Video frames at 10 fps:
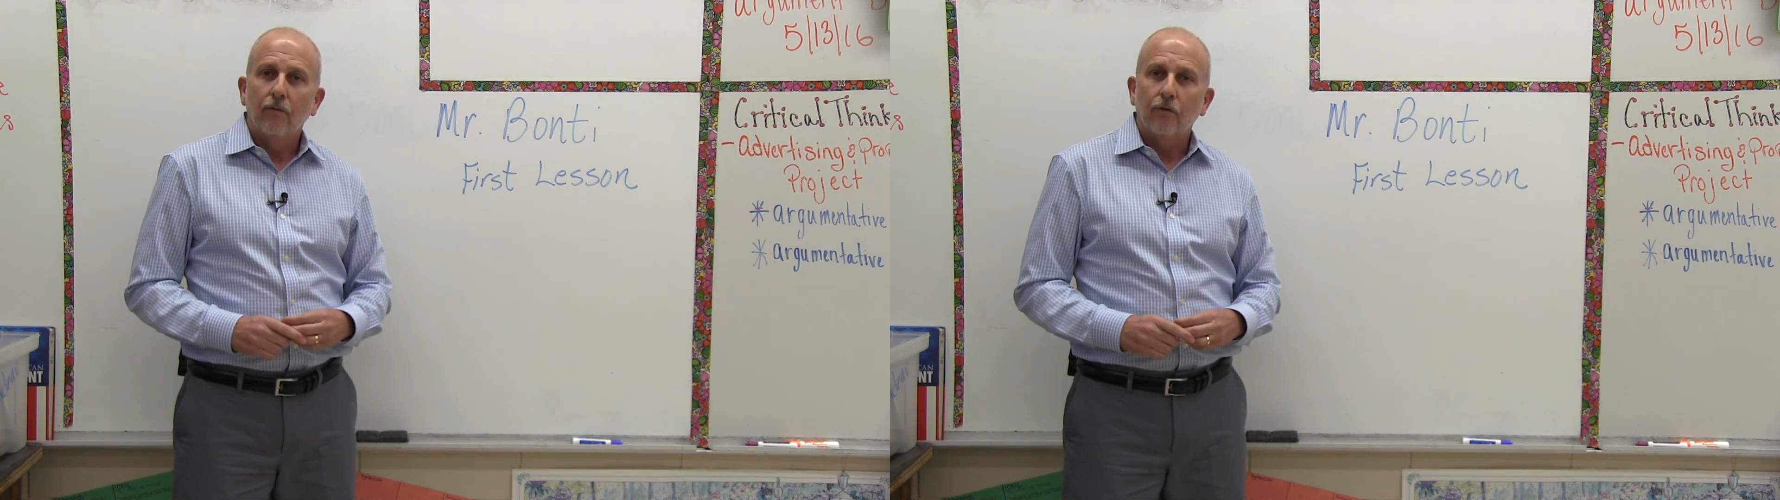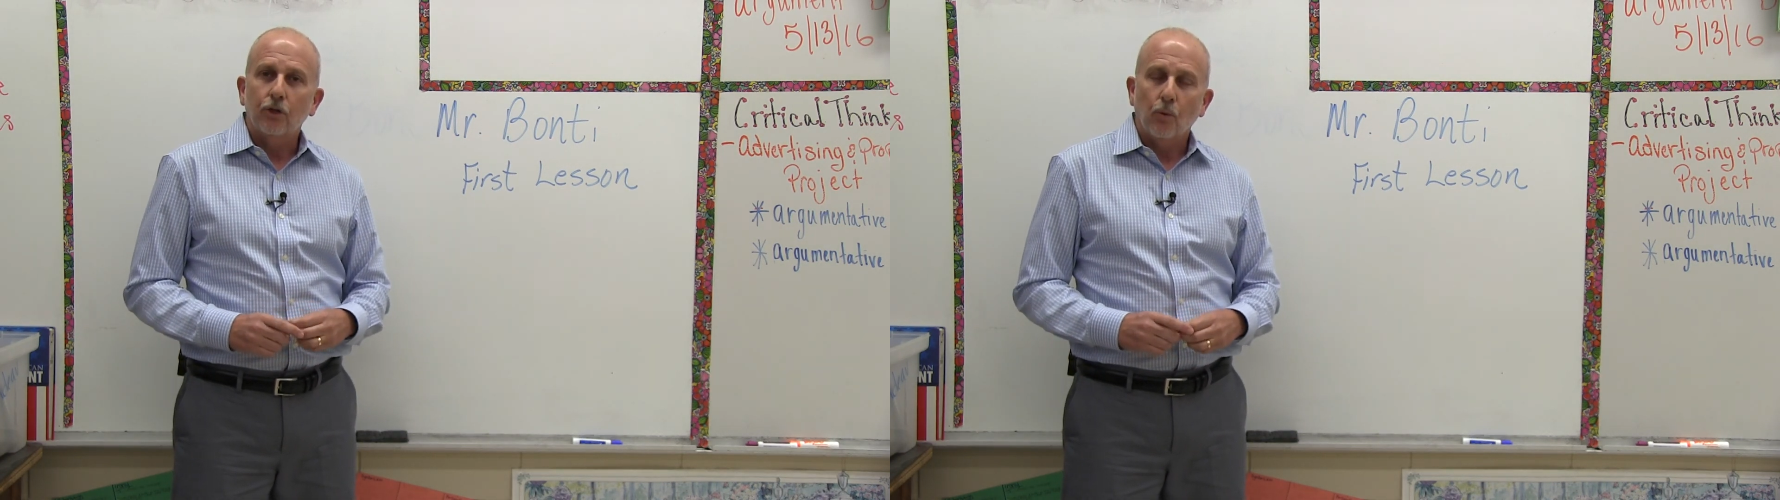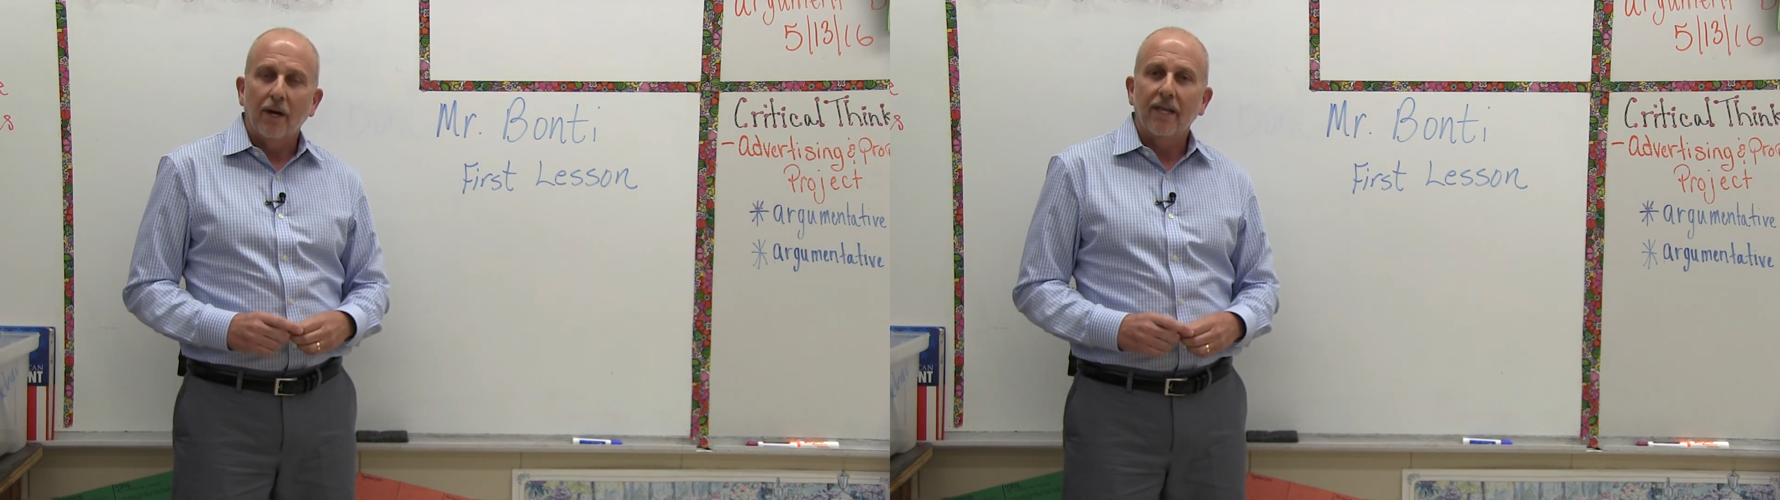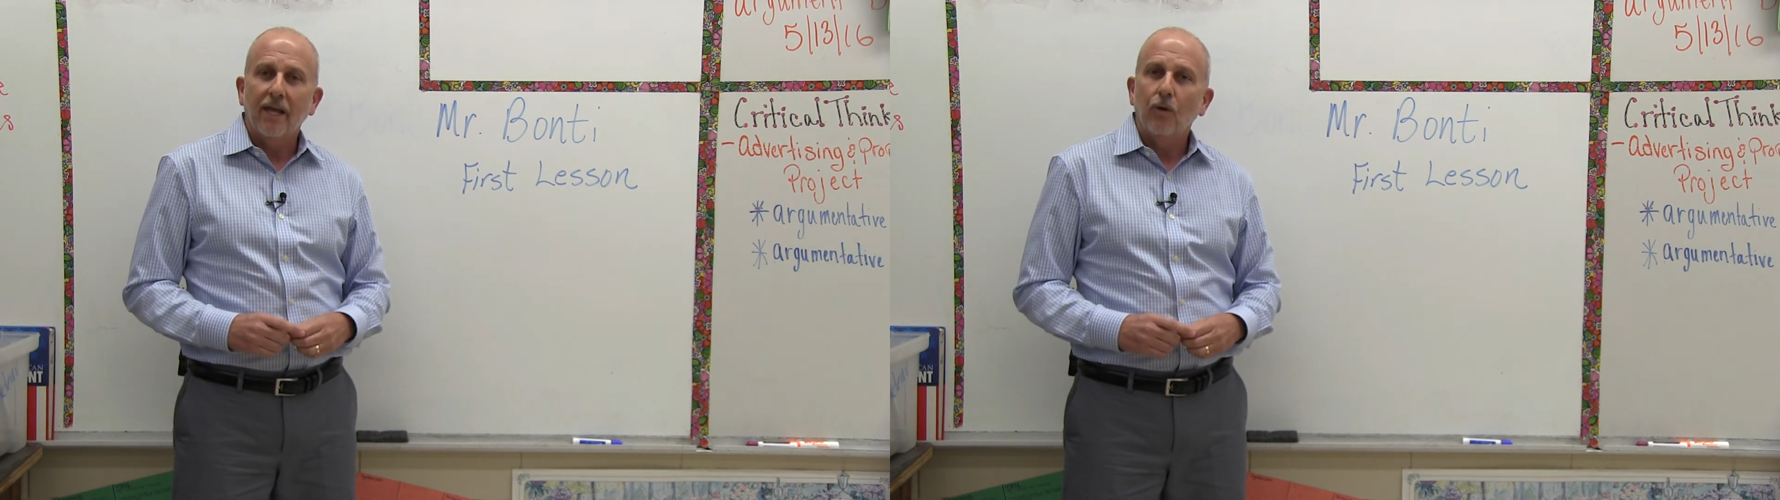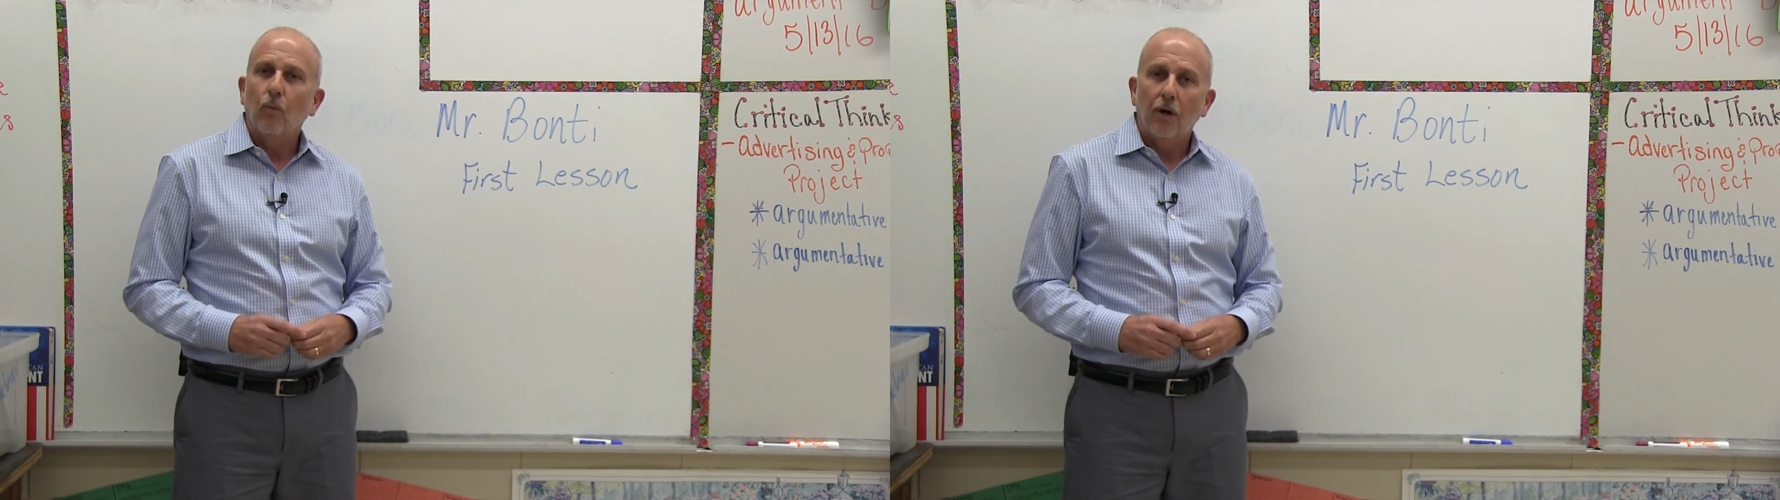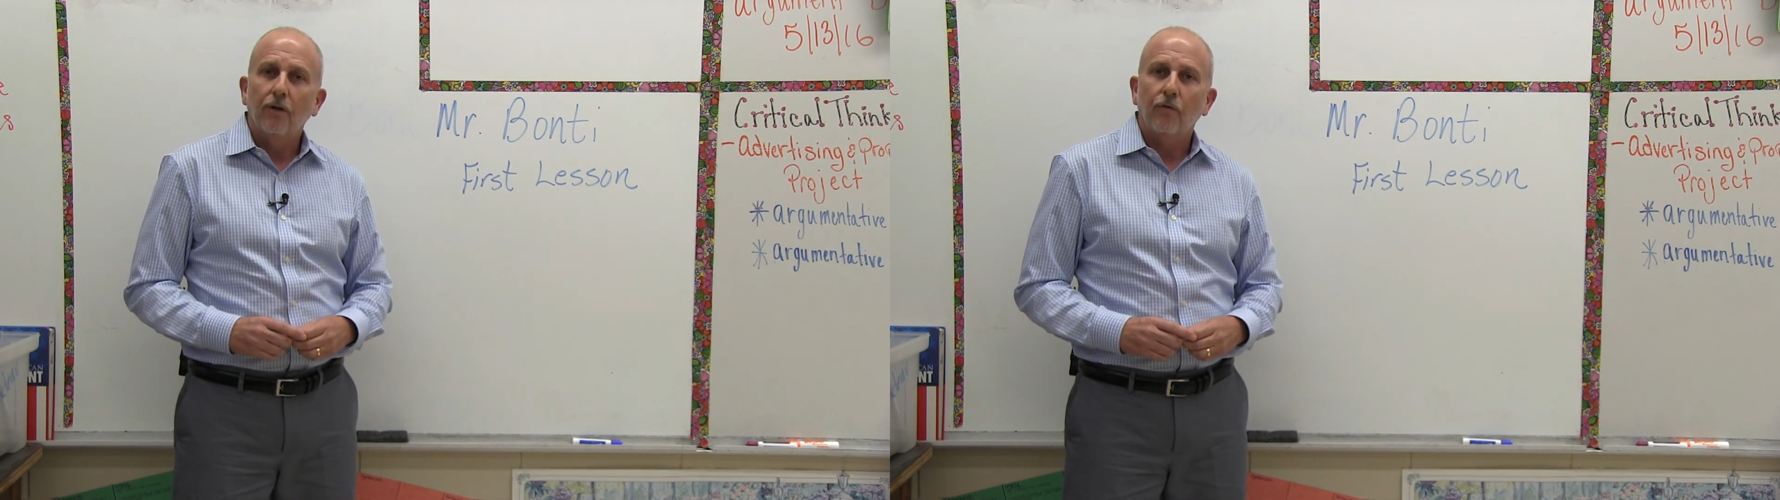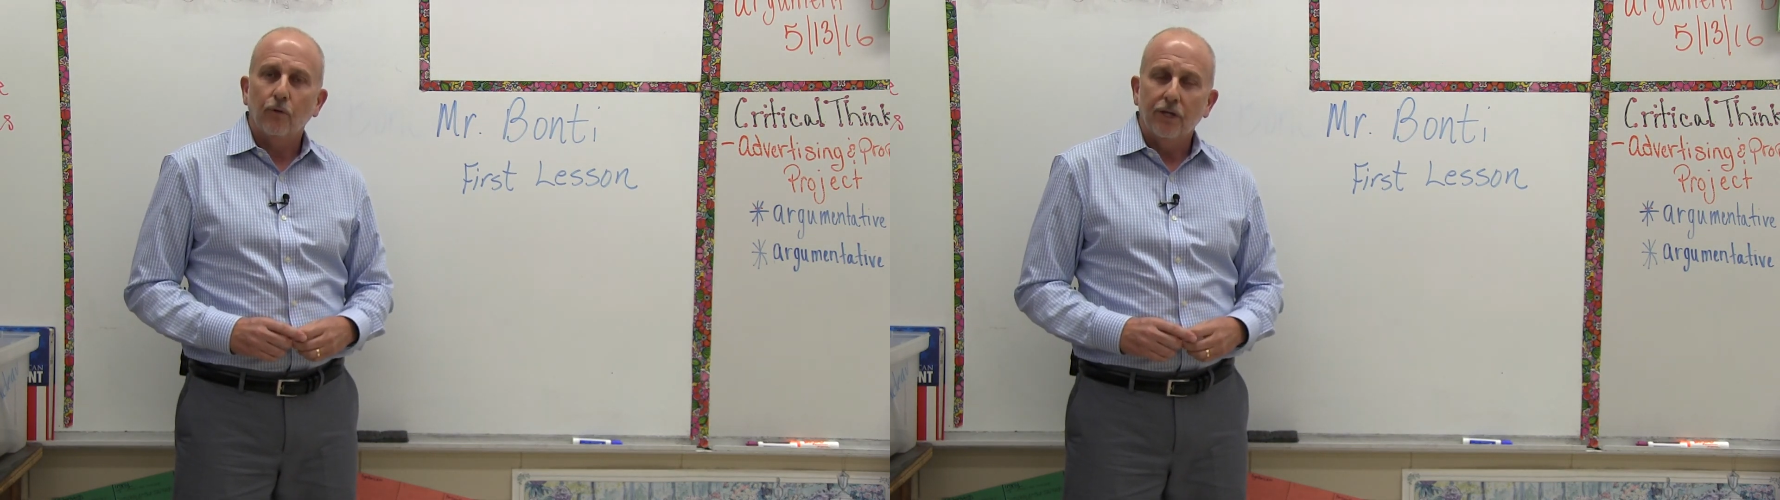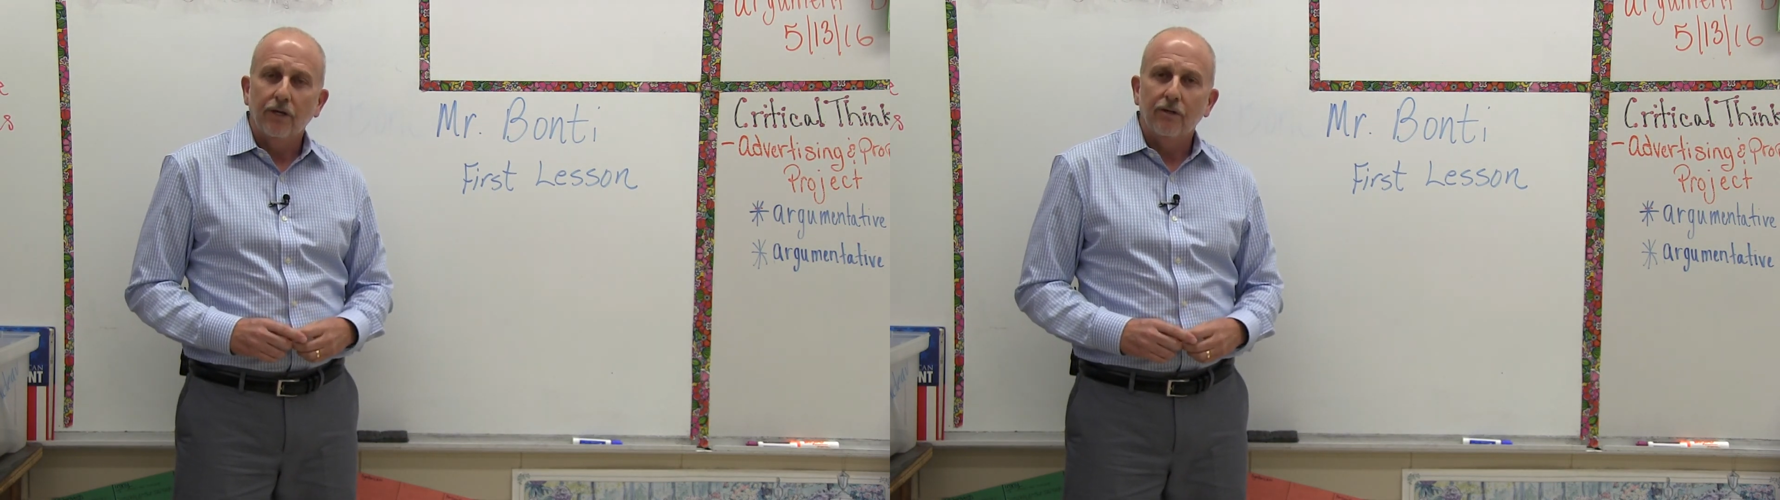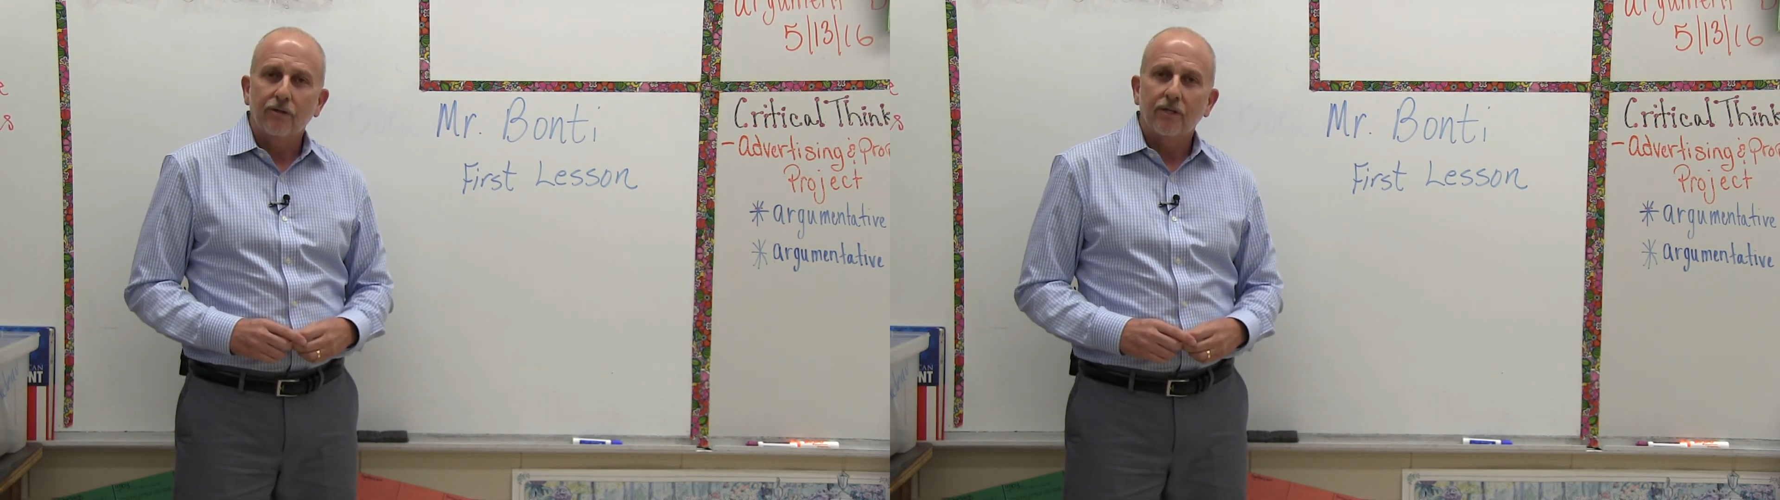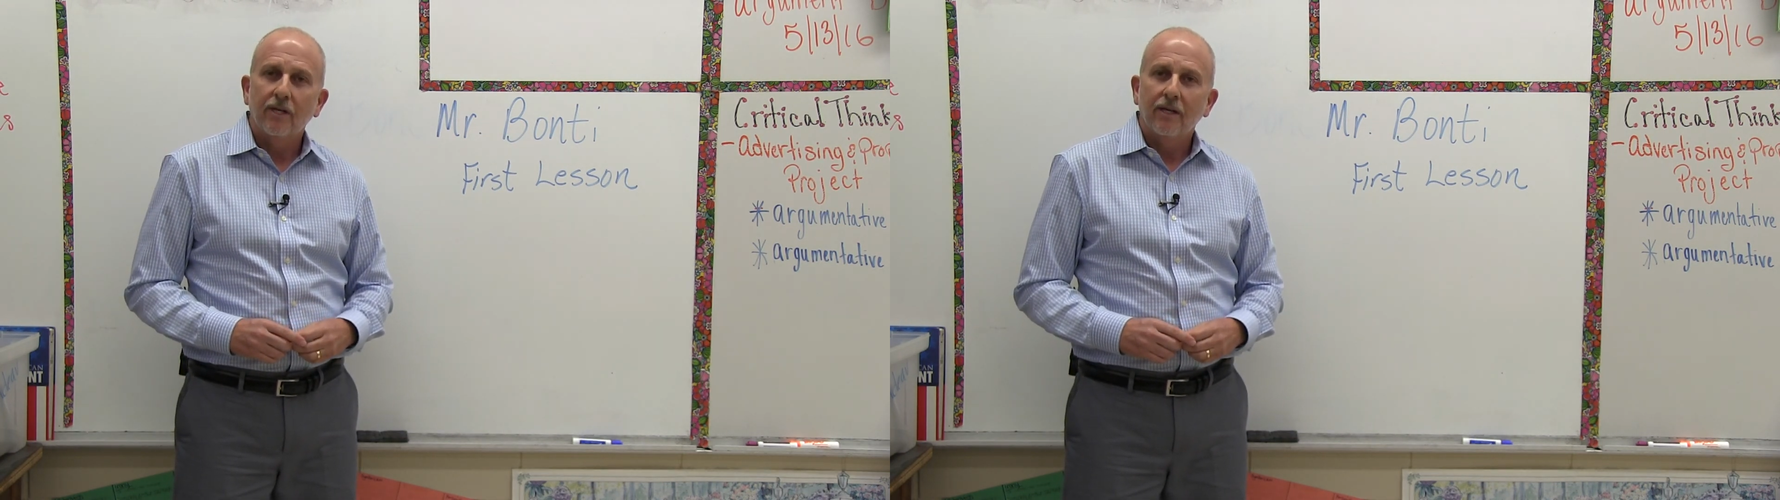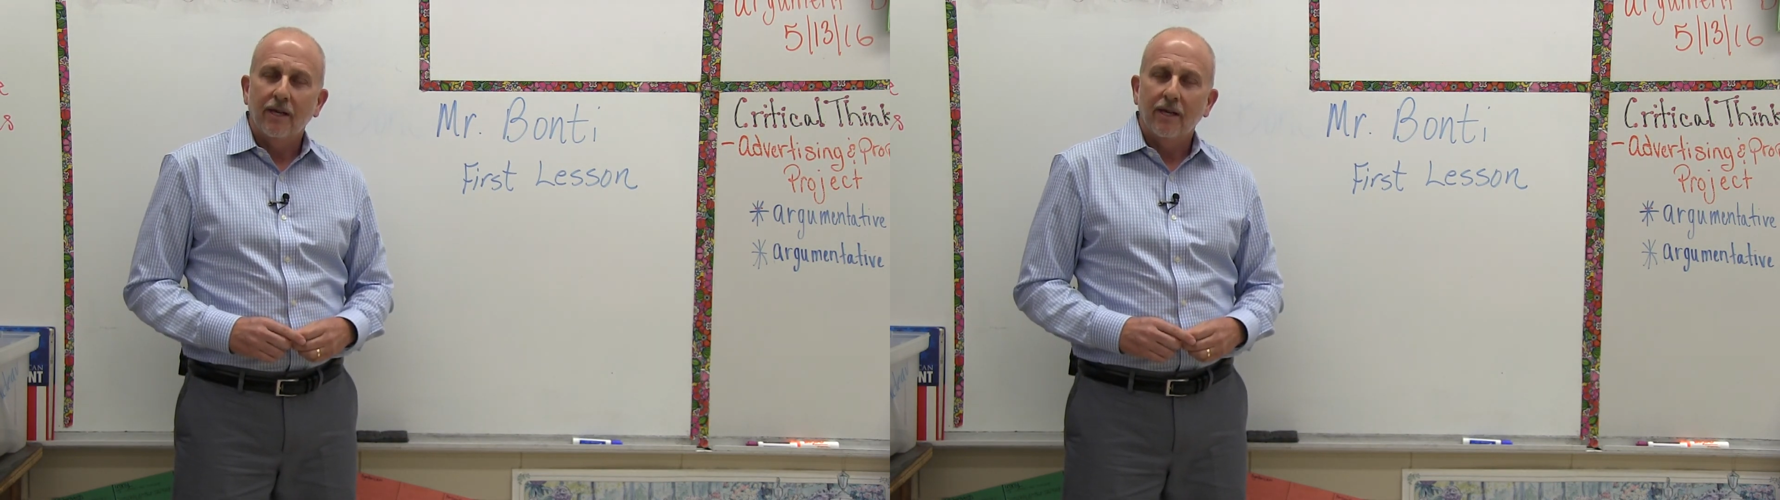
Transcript: for 28 wonderful years